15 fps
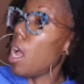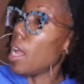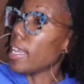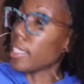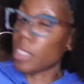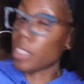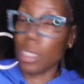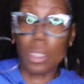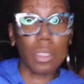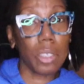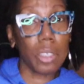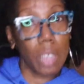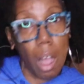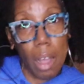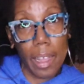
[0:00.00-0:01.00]
His sister
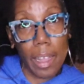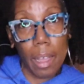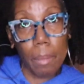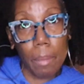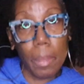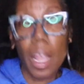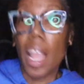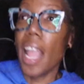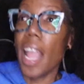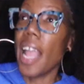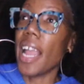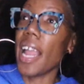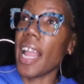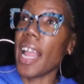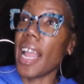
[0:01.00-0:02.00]
saw him,
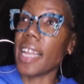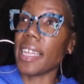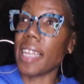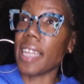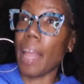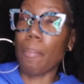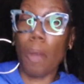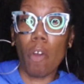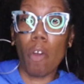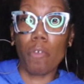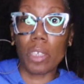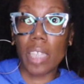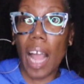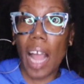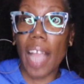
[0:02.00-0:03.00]
and they both
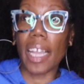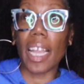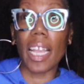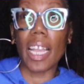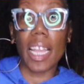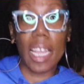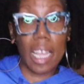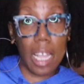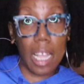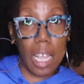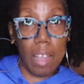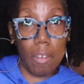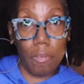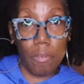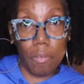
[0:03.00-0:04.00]
was like,
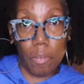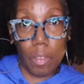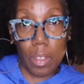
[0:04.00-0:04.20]
if